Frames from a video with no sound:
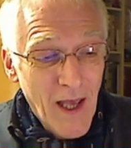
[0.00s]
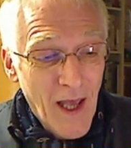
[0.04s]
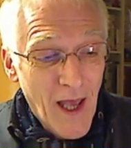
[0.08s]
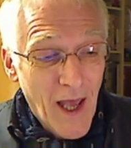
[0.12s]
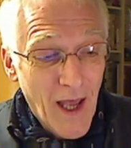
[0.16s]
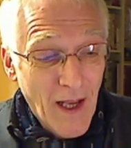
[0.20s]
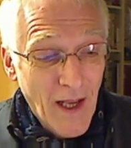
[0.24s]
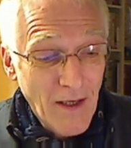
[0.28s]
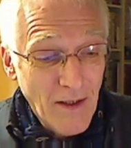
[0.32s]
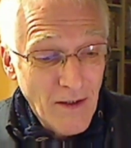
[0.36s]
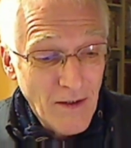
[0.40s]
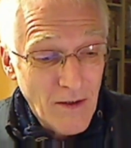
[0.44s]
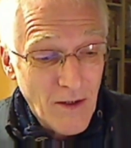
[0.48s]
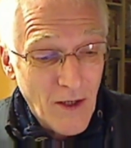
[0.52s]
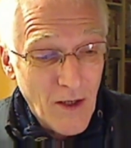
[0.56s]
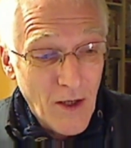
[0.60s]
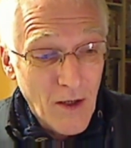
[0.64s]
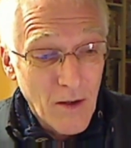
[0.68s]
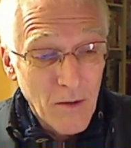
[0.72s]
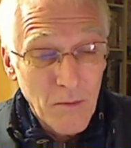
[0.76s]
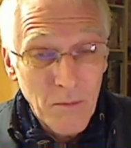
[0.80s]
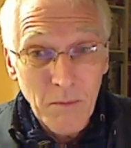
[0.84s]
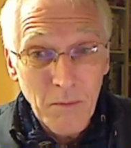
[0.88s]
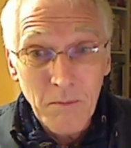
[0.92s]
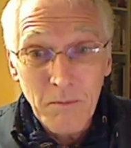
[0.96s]
And
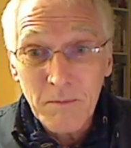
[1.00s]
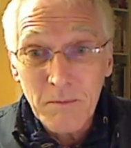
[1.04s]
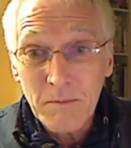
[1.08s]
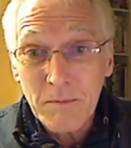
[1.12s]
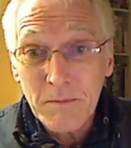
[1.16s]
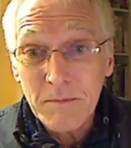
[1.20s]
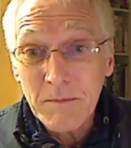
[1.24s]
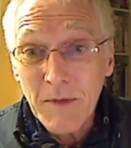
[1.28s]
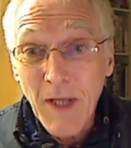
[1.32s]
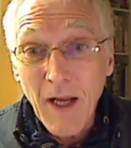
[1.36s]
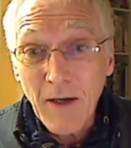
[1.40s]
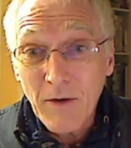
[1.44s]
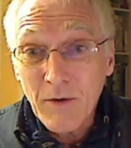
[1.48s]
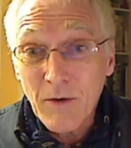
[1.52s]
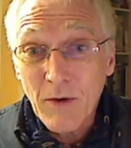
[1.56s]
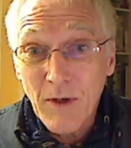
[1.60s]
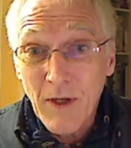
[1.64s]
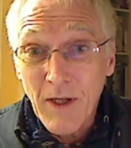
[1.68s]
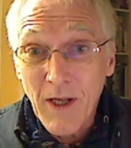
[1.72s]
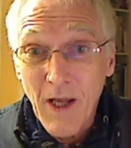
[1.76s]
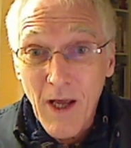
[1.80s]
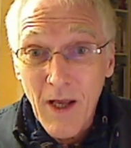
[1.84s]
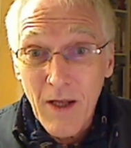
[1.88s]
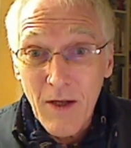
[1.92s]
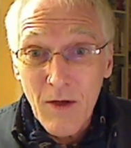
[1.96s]
um,
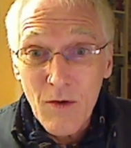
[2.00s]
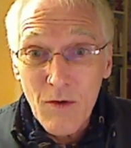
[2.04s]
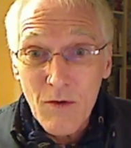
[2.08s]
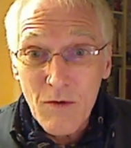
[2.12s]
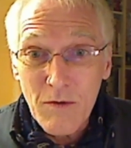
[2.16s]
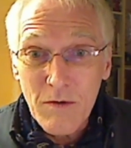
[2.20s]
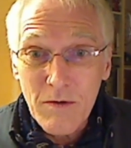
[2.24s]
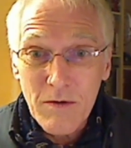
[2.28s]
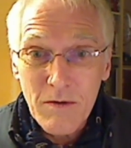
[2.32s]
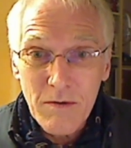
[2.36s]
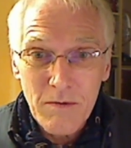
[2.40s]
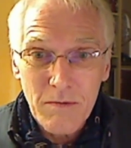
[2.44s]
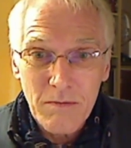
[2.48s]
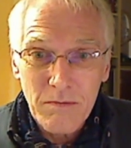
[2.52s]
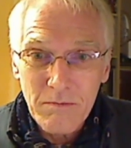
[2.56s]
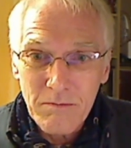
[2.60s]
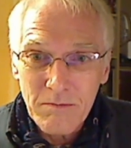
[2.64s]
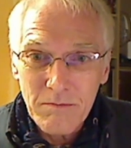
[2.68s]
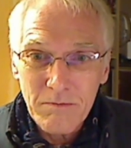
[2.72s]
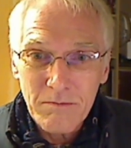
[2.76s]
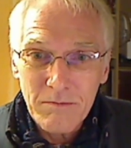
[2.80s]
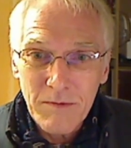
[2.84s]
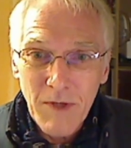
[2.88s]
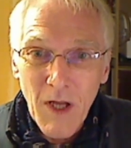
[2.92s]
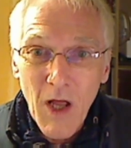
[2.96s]
naturally, I use
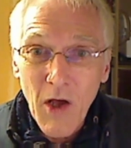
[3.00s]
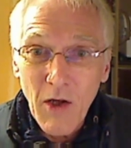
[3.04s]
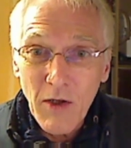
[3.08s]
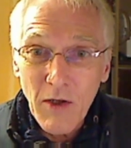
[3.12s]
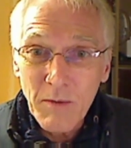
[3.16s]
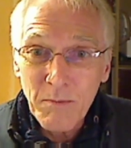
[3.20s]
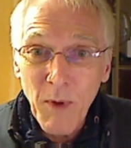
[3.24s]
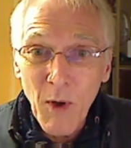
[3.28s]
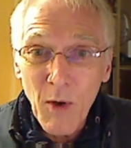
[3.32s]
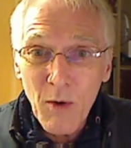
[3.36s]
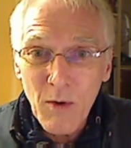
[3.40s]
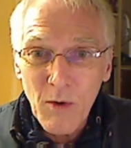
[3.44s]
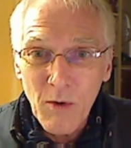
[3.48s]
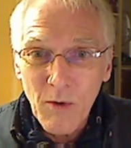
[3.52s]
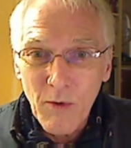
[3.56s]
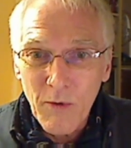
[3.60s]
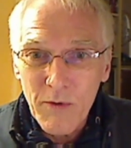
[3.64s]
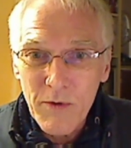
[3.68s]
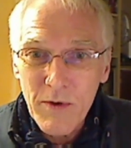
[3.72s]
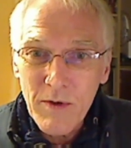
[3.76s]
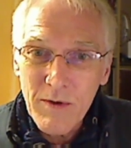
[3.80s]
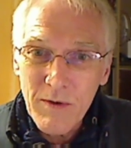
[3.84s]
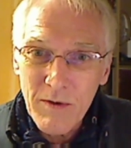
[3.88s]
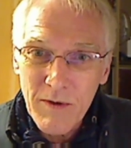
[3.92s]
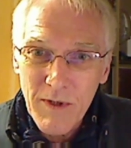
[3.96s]
large
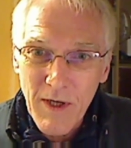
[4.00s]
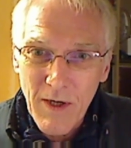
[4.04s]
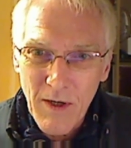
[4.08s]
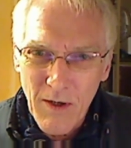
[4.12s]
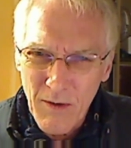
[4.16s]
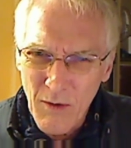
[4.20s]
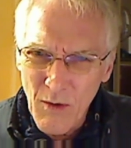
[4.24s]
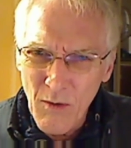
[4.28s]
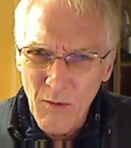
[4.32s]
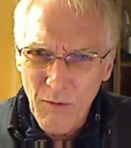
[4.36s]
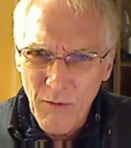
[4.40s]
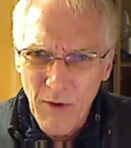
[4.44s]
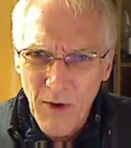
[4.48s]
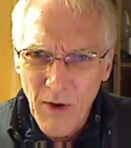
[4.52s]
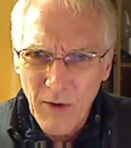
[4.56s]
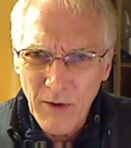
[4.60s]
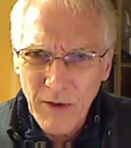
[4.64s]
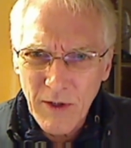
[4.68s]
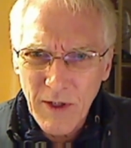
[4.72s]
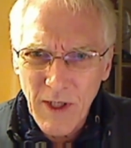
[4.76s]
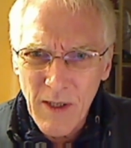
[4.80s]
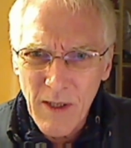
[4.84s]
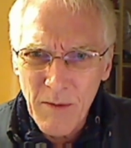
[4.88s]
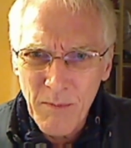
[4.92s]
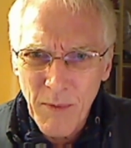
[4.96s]
bottles because they're an awful lot
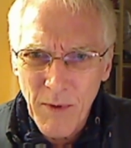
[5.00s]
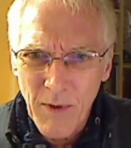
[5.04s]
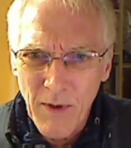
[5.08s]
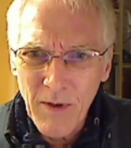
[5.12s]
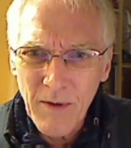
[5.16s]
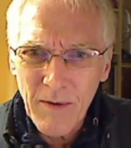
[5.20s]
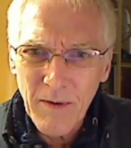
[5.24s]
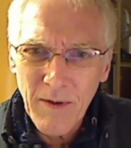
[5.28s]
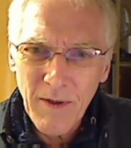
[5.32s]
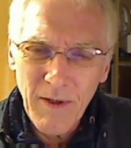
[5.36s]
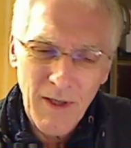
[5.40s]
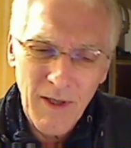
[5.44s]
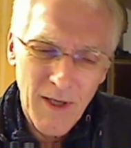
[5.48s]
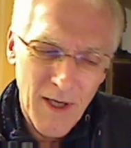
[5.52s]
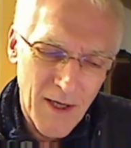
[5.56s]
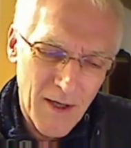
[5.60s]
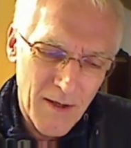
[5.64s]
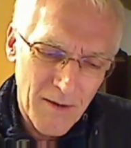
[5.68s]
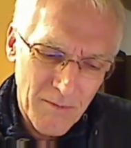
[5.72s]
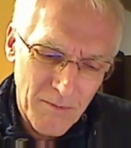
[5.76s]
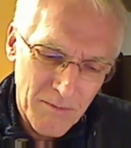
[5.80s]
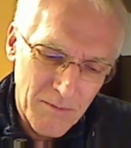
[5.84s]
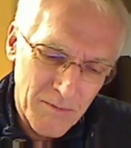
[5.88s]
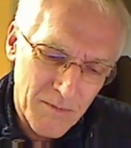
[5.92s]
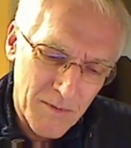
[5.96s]
cheaper,
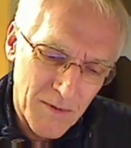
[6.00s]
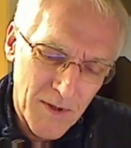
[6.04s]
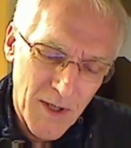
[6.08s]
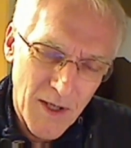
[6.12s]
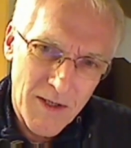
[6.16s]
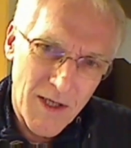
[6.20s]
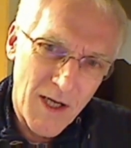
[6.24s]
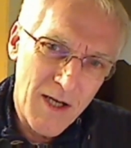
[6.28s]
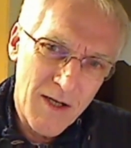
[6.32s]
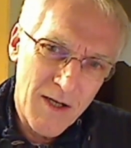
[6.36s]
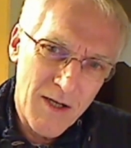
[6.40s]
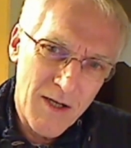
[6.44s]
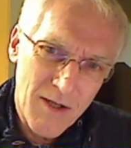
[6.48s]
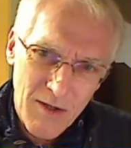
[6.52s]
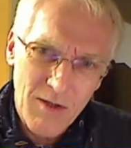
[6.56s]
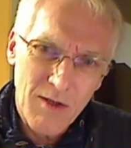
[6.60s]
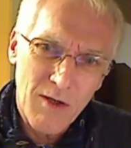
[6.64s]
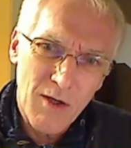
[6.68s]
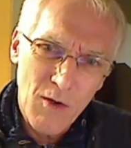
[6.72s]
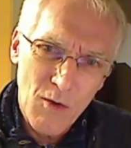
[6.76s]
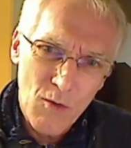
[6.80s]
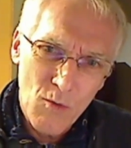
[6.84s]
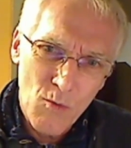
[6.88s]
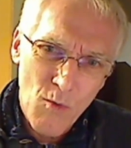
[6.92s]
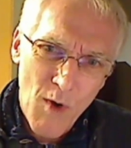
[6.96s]
and it's easier to
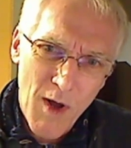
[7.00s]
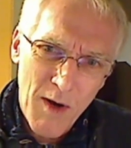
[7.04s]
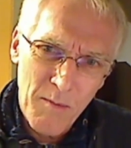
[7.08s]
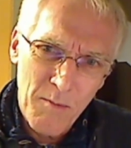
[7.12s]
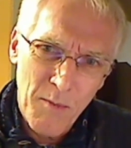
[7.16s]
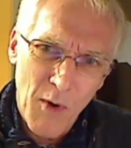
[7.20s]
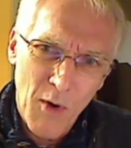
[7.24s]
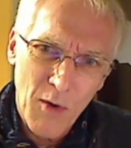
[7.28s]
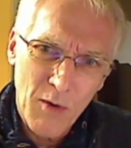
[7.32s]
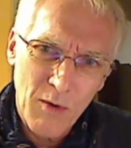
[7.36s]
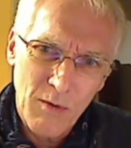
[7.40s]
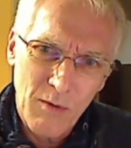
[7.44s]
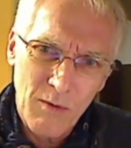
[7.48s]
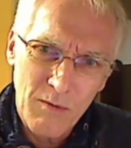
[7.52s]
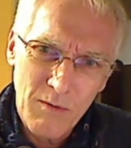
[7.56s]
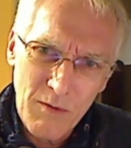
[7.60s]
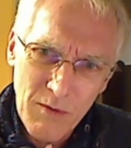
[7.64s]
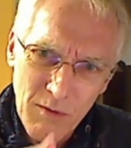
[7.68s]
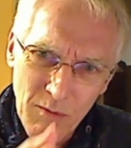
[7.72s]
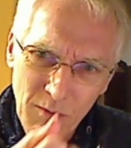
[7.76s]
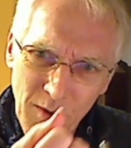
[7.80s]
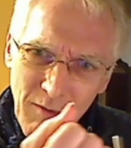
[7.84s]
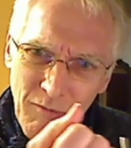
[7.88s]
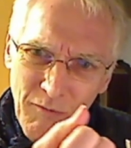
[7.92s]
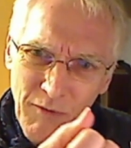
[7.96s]
use one bottle
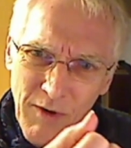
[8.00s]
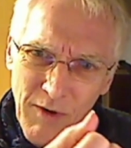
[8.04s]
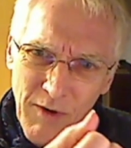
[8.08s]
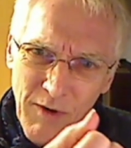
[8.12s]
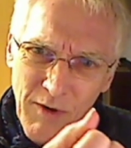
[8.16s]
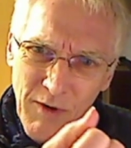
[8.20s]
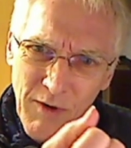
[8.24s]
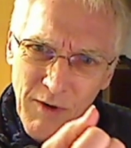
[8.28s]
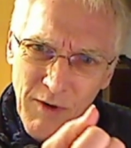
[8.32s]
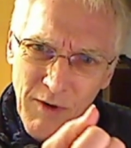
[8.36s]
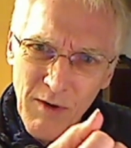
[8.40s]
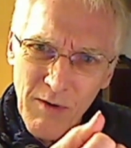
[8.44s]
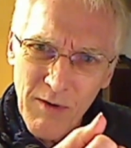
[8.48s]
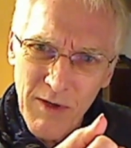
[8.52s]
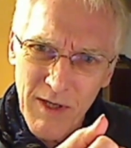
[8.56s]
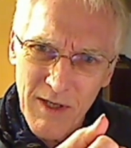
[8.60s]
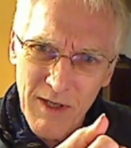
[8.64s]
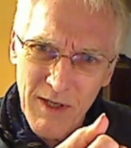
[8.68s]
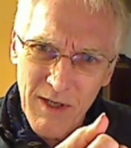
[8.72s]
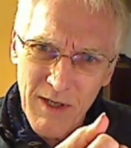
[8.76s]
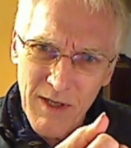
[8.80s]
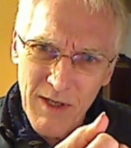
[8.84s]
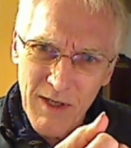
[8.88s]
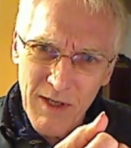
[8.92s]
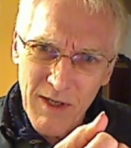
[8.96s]
to refill these
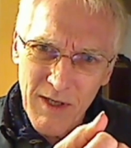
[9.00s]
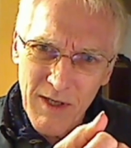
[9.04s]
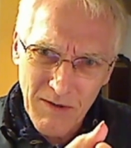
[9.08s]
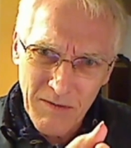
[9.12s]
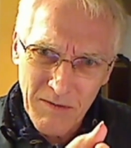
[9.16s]
tanks.